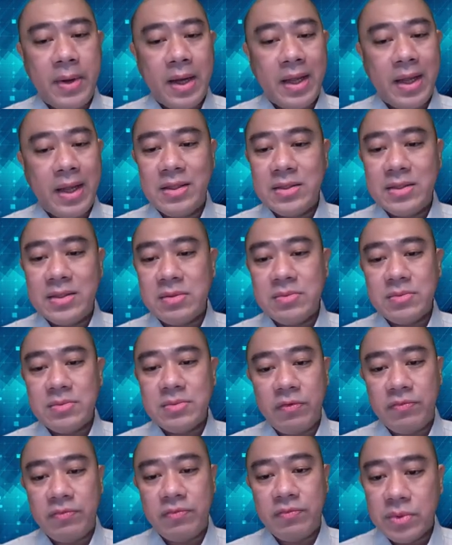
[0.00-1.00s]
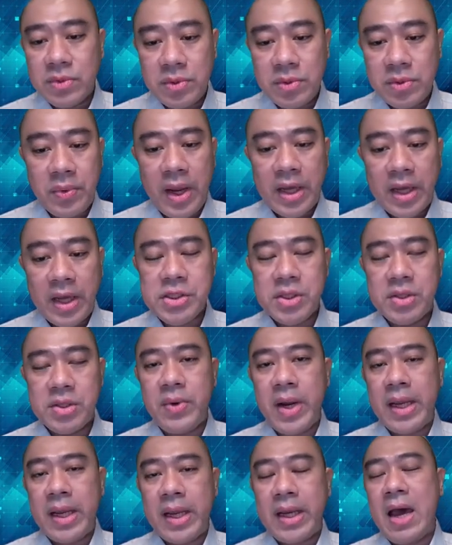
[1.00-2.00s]
But in terms of direction
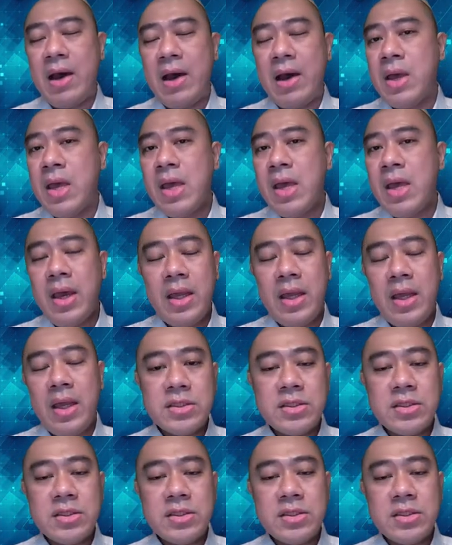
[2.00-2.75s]
right now, it is